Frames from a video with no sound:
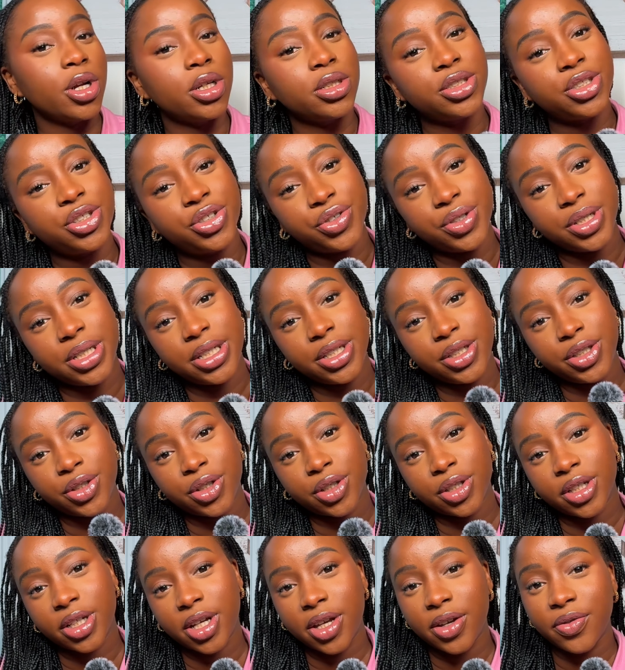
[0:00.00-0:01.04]
on the street,
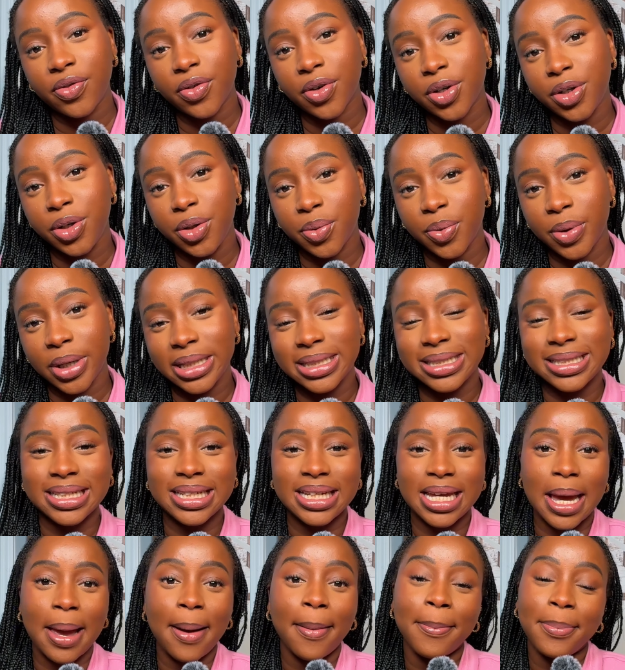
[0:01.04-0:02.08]
you're looking for new ways to
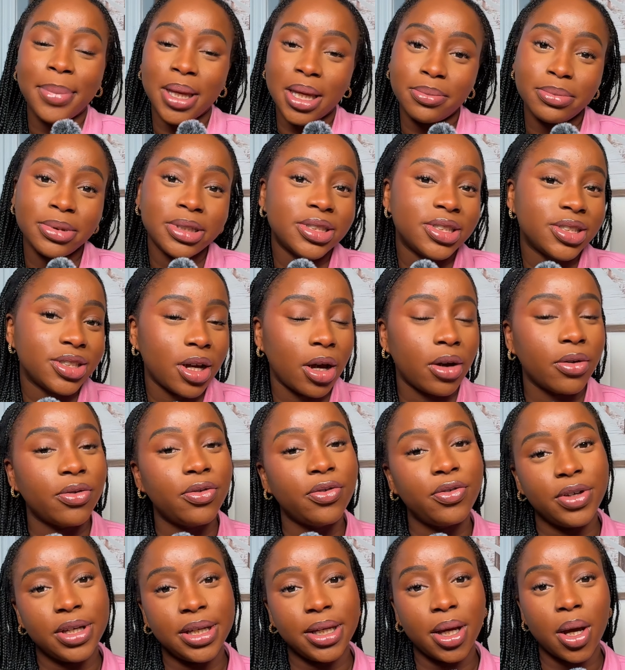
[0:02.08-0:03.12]
get baby soft
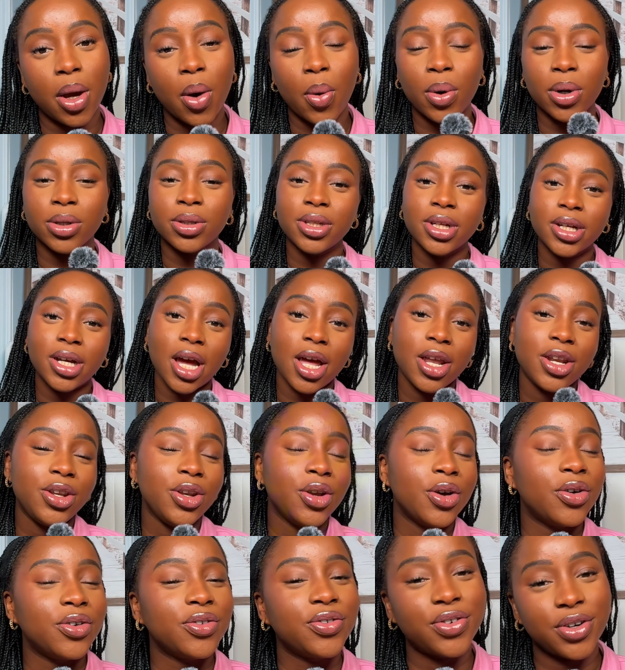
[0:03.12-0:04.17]
feet. Well, look
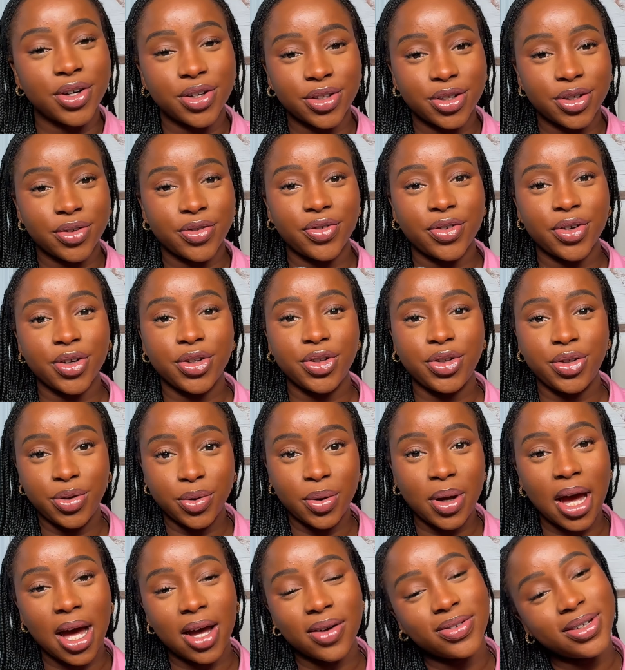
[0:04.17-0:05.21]
no further, for
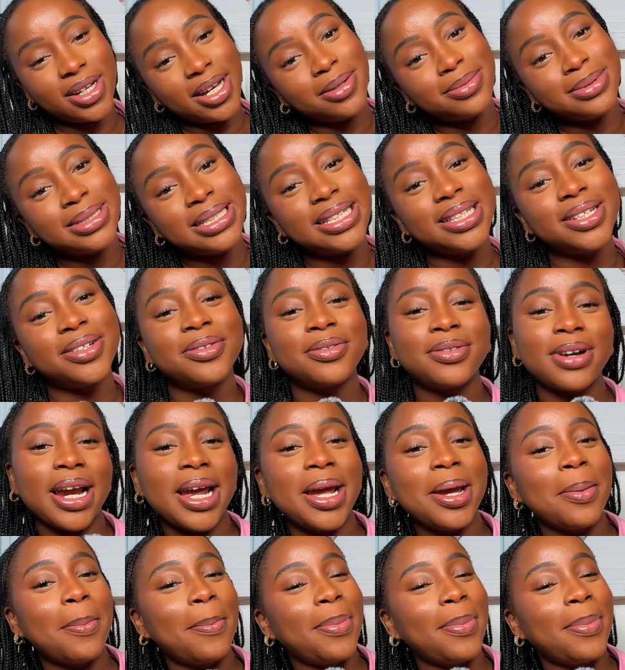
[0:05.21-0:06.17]
you have come to the right